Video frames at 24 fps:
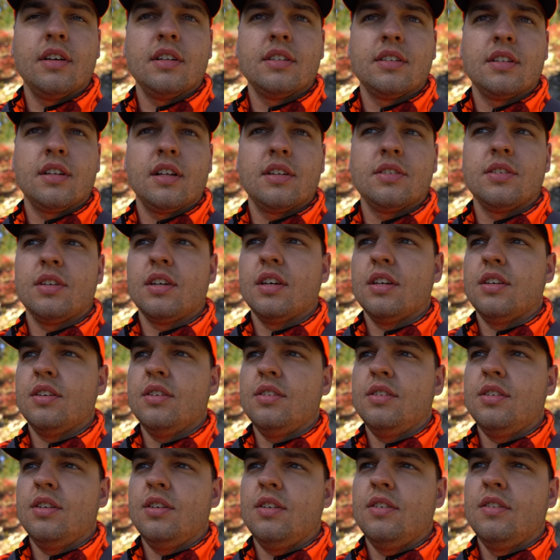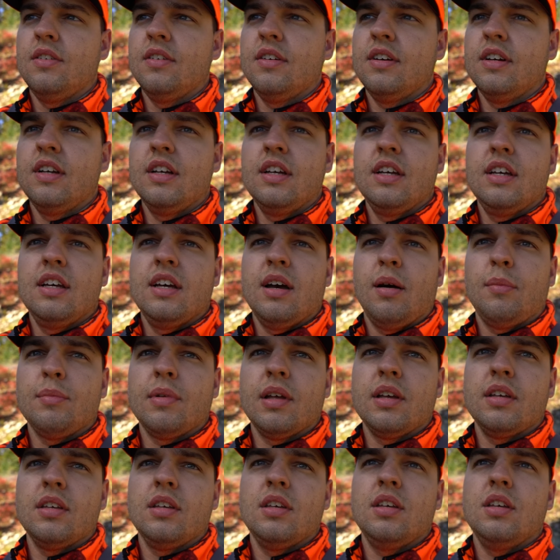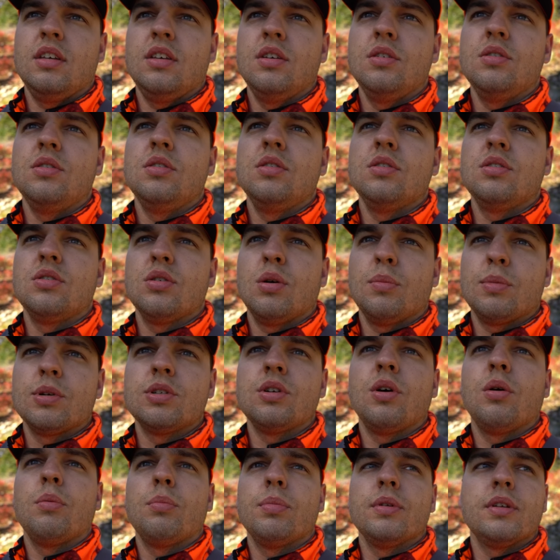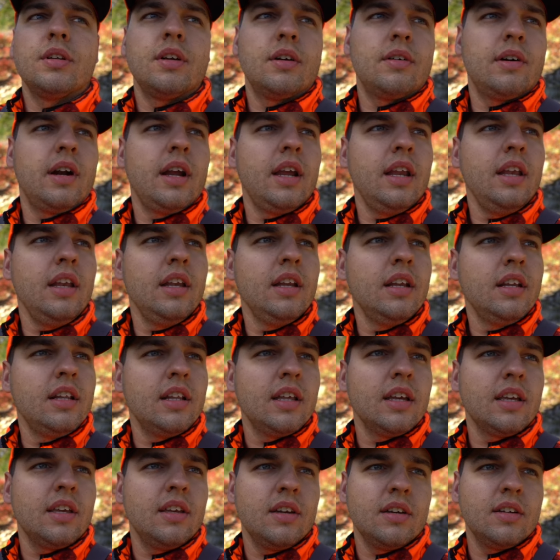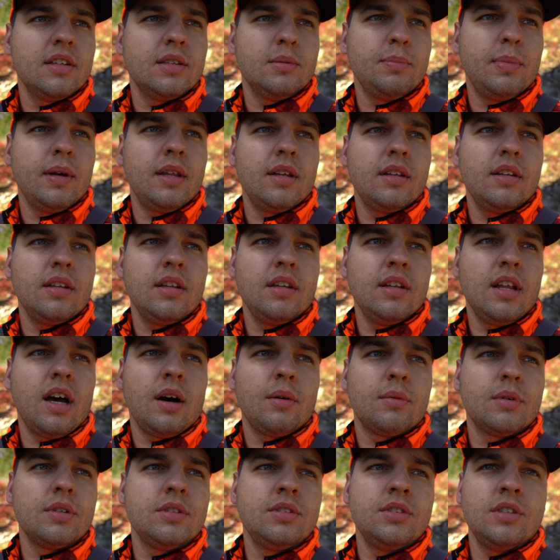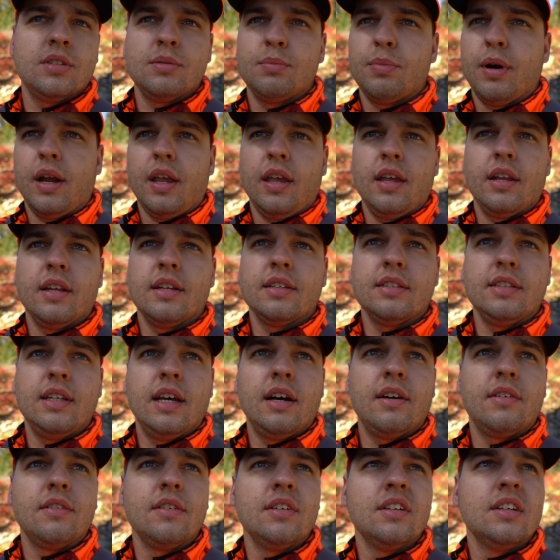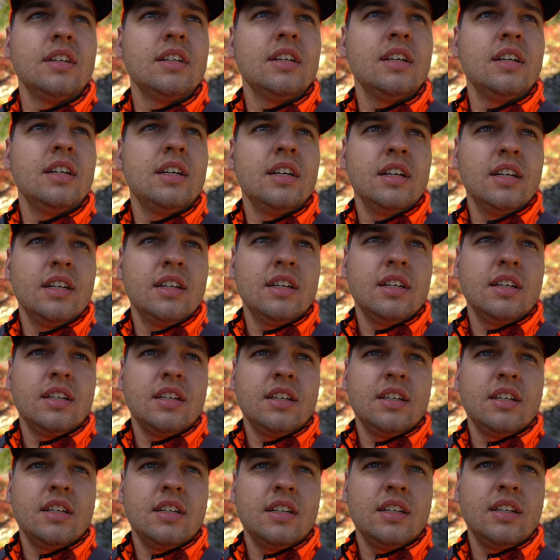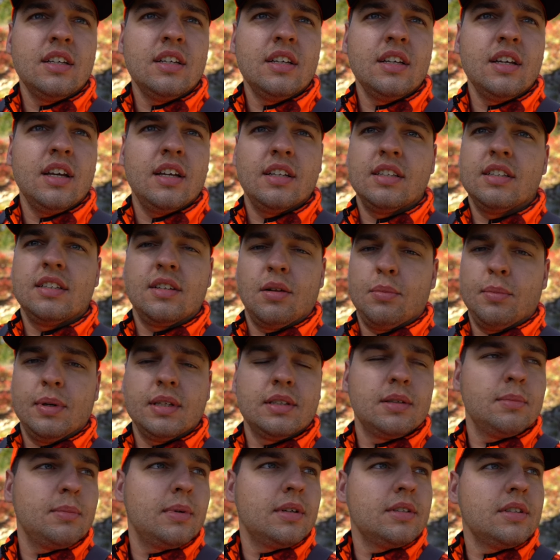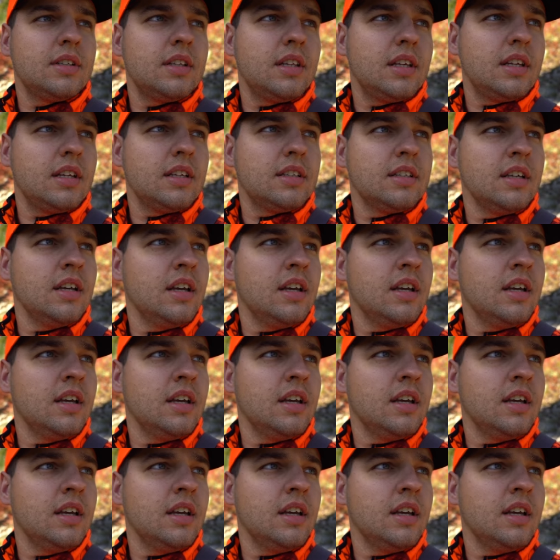It's a lot to get used to. I'm not used to so much open terrain. Like, you could spend hours just breaking this down and still miss a bunch of things.